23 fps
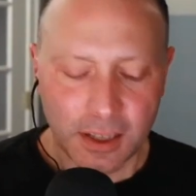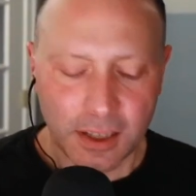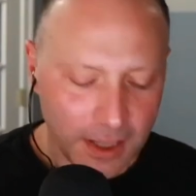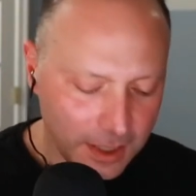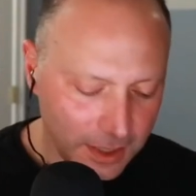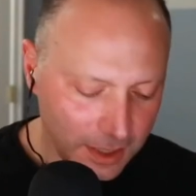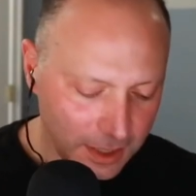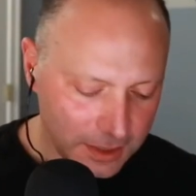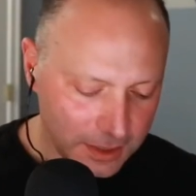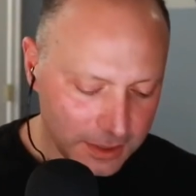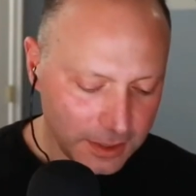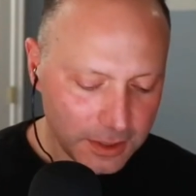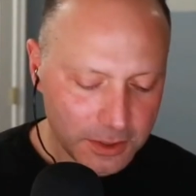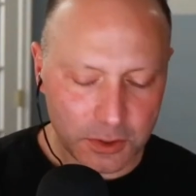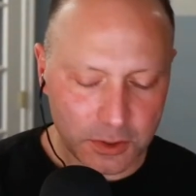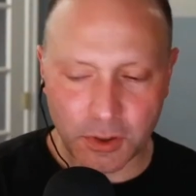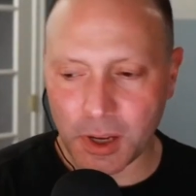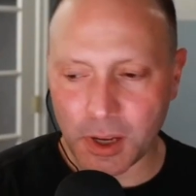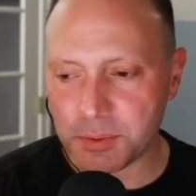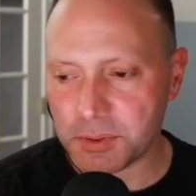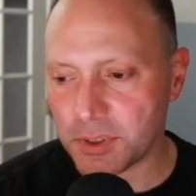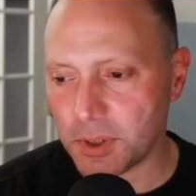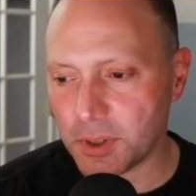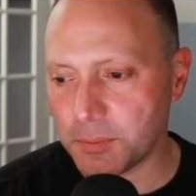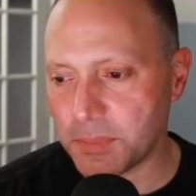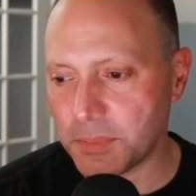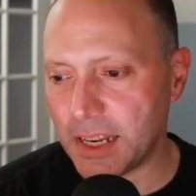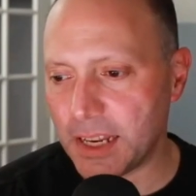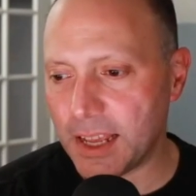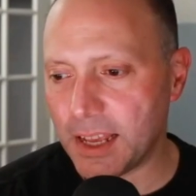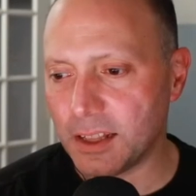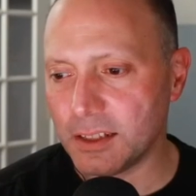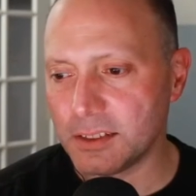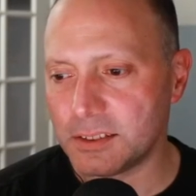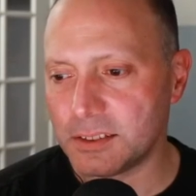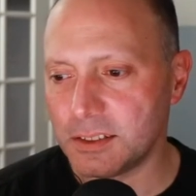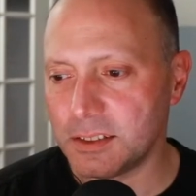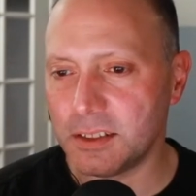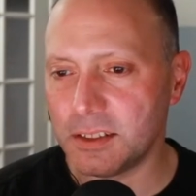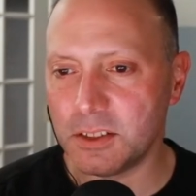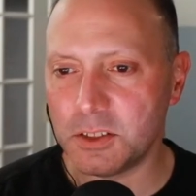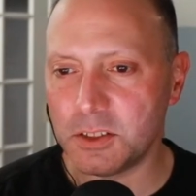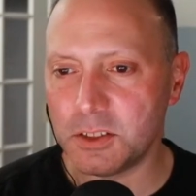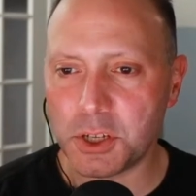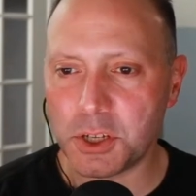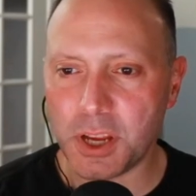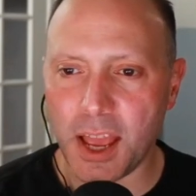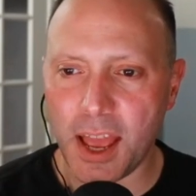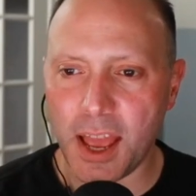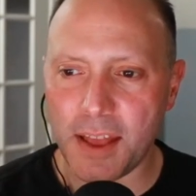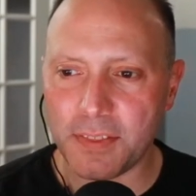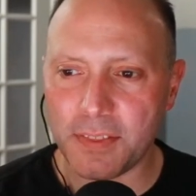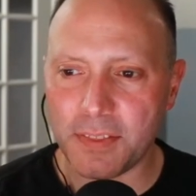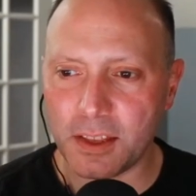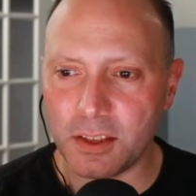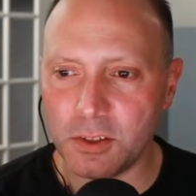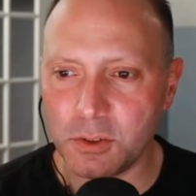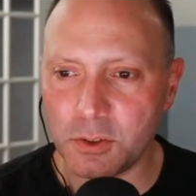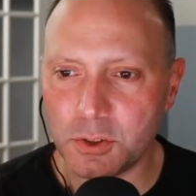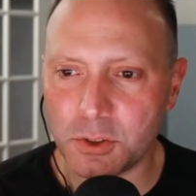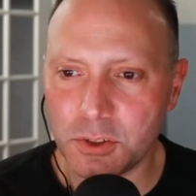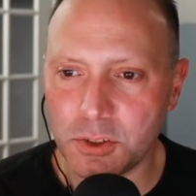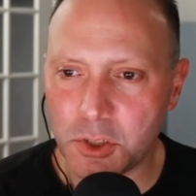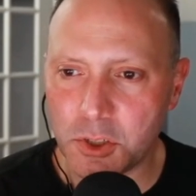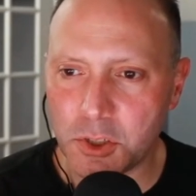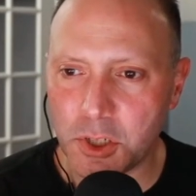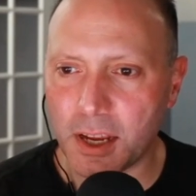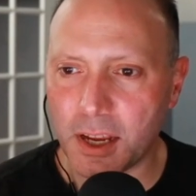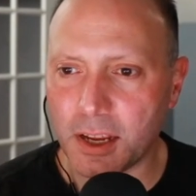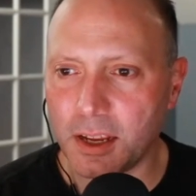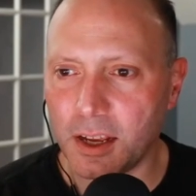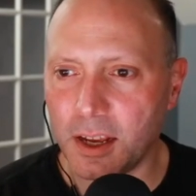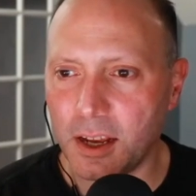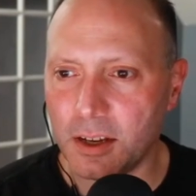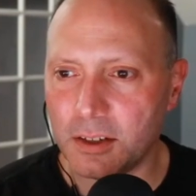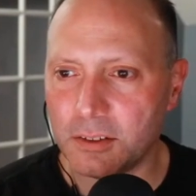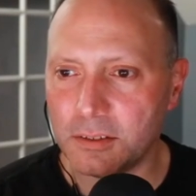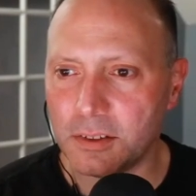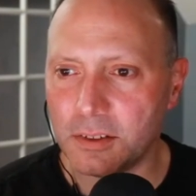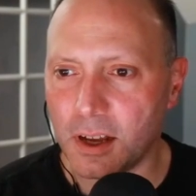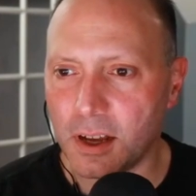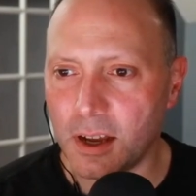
And let's let's drop something else into the chat that you should check out.